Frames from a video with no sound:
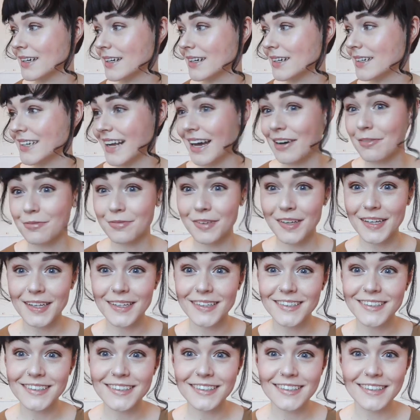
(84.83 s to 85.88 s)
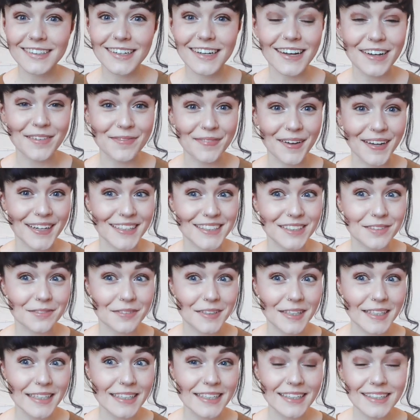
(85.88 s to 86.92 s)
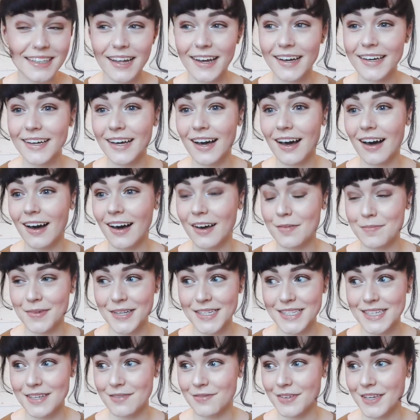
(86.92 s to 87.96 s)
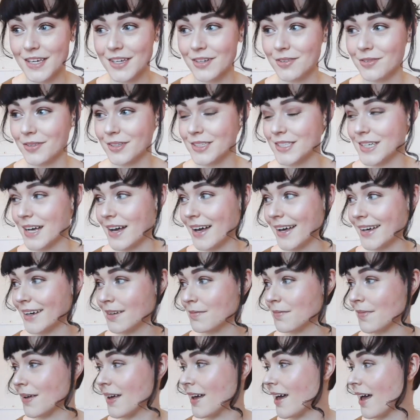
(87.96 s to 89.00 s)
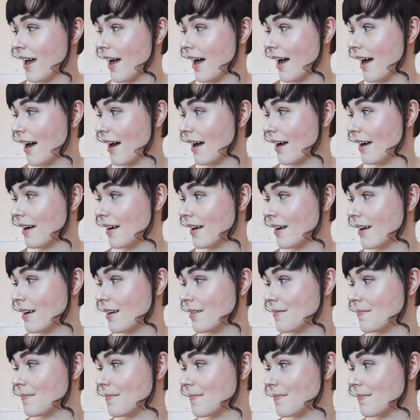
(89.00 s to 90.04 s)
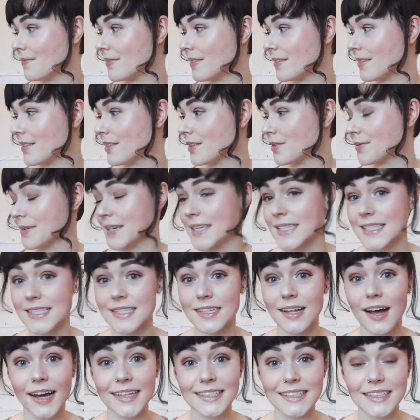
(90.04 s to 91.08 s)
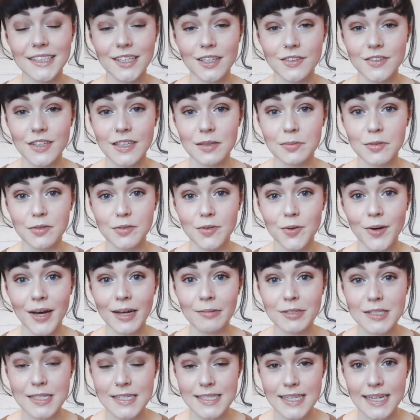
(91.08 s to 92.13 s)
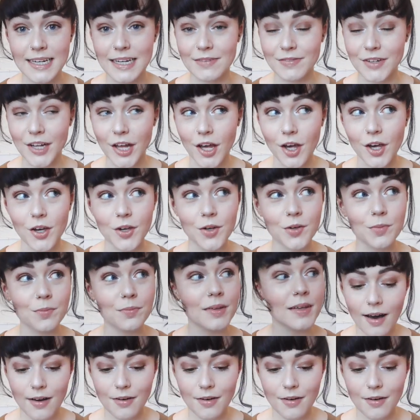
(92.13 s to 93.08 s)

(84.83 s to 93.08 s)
now vegan, effectively. Like, I'm eating vegan all the time. The reason that I didn't go vegan beforehand was because I lived at home